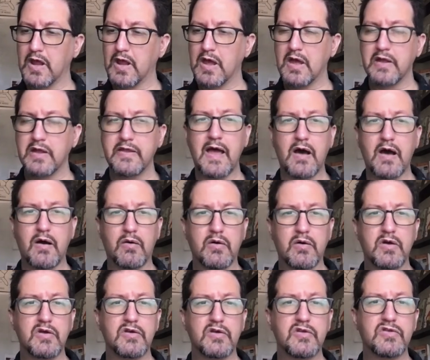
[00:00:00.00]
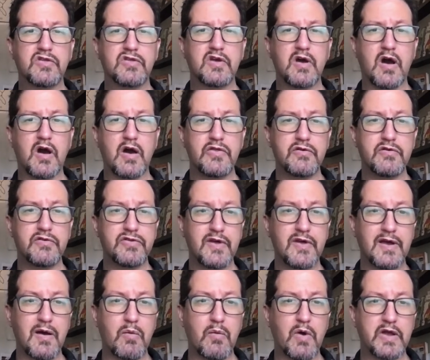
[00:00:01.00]
Now, the other thing
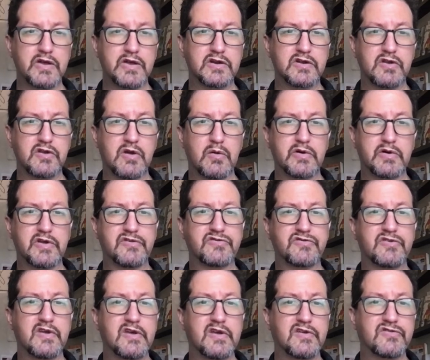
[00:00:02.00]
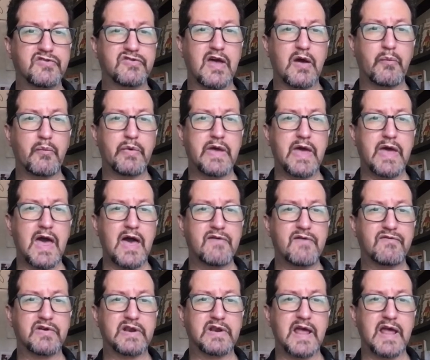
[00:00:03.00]
I want you to notice is that we have an